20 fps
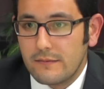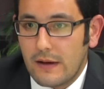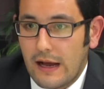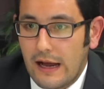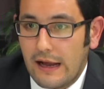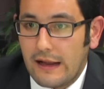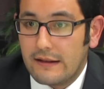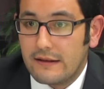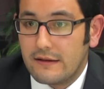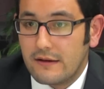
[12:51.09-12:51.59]

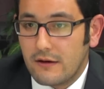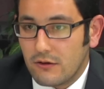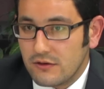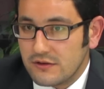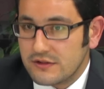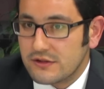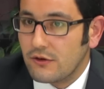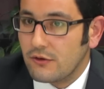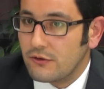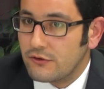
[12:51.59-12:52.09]
and
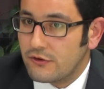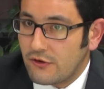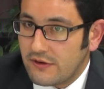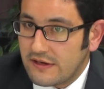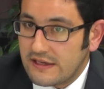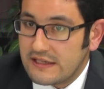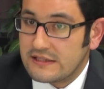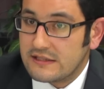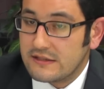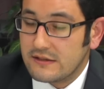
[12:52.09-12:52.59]
also
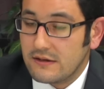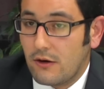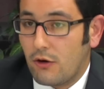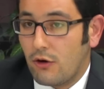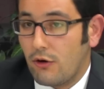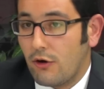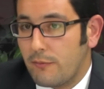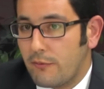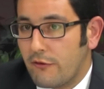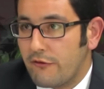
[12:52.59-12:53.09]
Turkey's
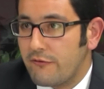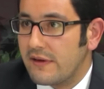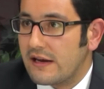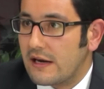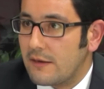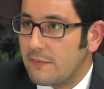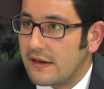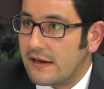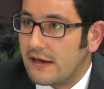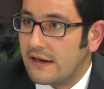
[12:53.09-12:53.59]
hope of
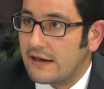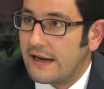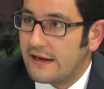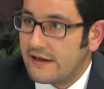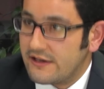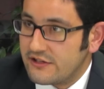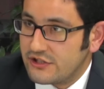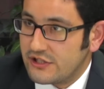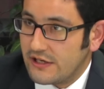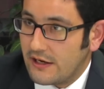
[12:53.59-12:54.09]
becoming an
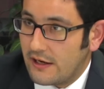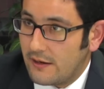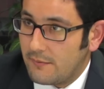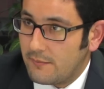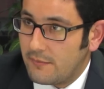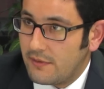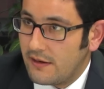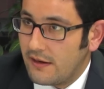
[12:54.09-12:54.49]
energy hub,